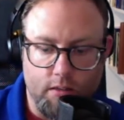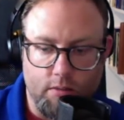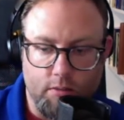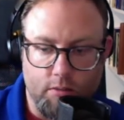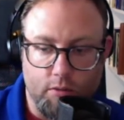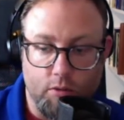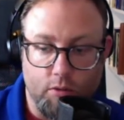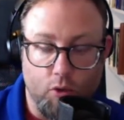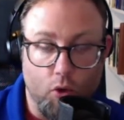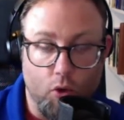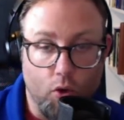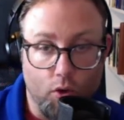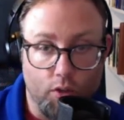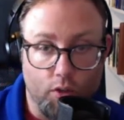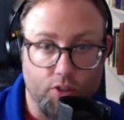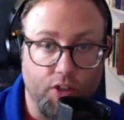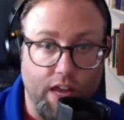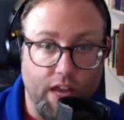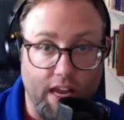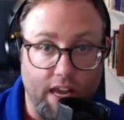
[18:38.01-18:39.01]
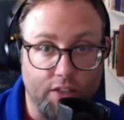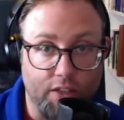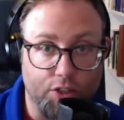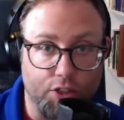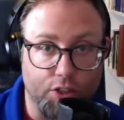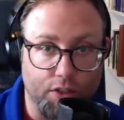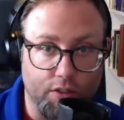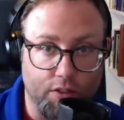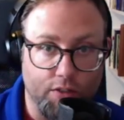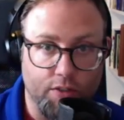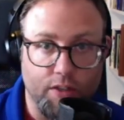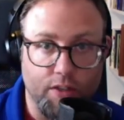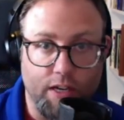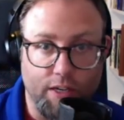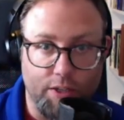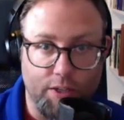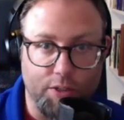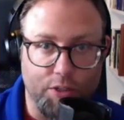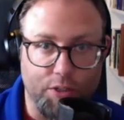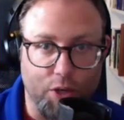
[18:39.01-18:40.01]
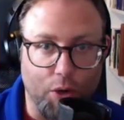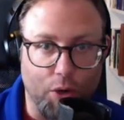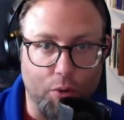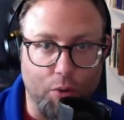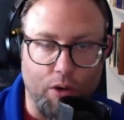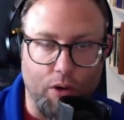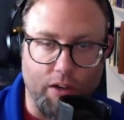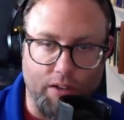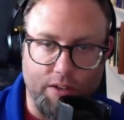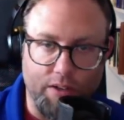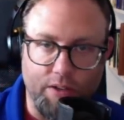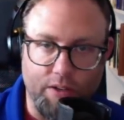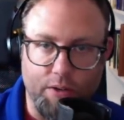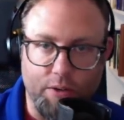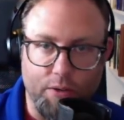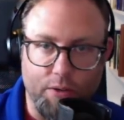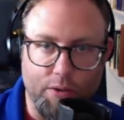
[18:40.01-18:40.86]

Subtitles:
long tangent that I could go on here,